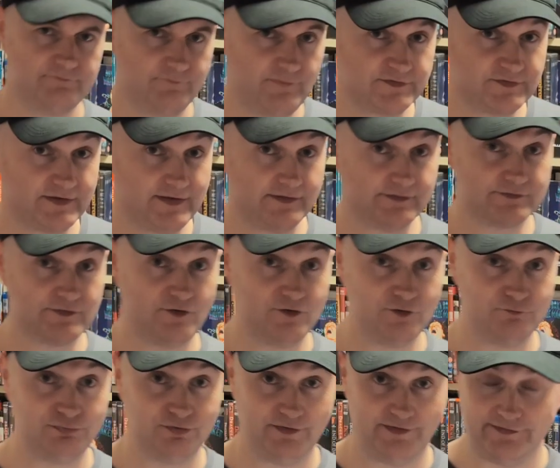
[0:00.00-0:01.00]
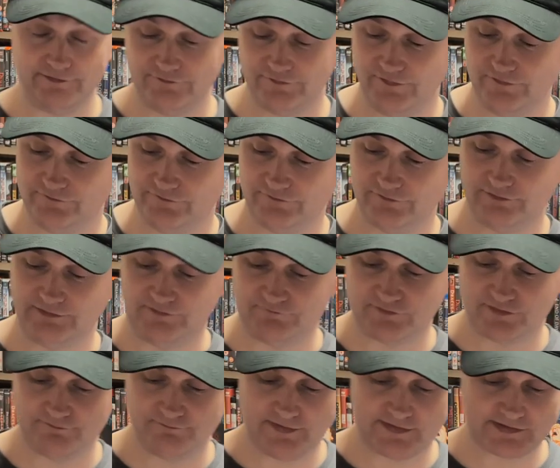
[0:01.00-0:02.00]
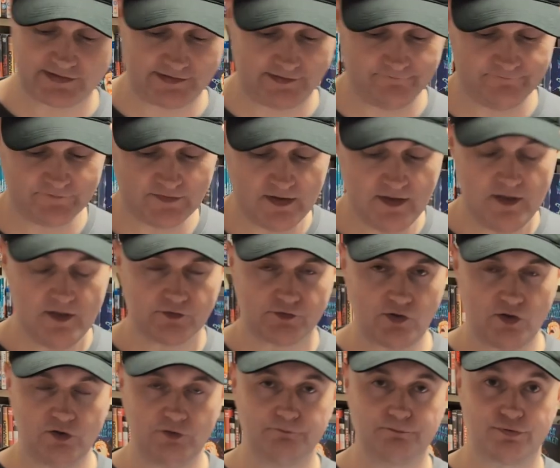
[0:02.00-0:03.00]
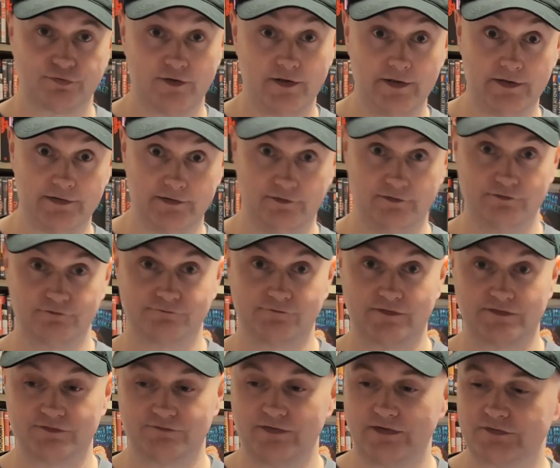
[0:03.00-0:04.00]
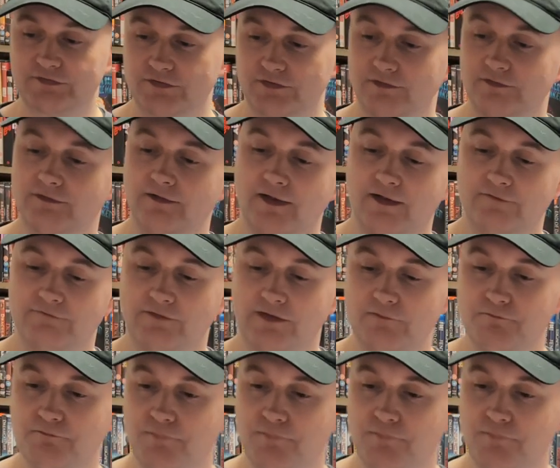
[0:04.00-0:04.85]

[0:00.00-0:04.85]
imagine getting Coldplay. Jesus, should never come back again. Cold Prey Resurrection as a